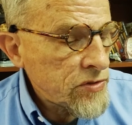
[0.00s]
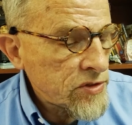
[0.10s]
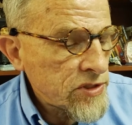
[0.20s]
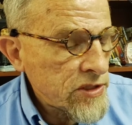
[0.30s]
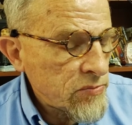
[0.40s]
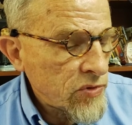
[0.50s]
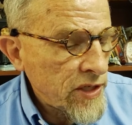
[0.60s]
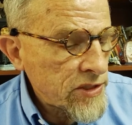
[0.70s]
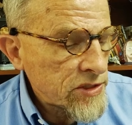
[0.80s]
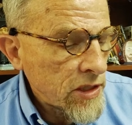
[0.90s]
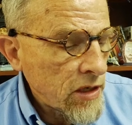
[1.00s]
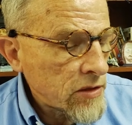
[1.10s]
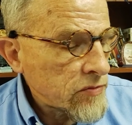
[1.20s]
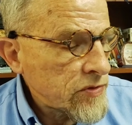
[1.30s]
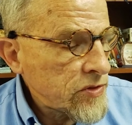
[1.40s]
you to seek praise and
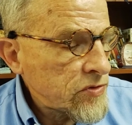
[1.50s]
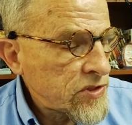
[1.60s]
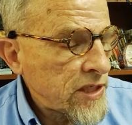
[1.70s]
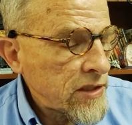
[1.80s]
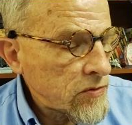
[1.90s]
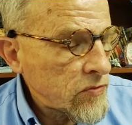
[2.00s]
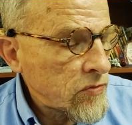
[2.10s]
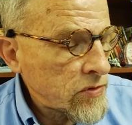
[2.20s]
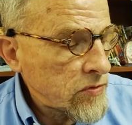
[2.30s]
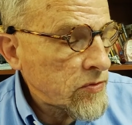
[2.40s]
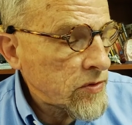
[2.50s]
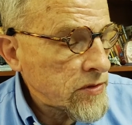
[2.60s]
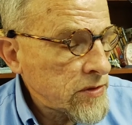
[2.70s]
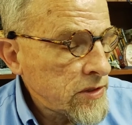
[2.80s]
honor when you say, Lord, Lord.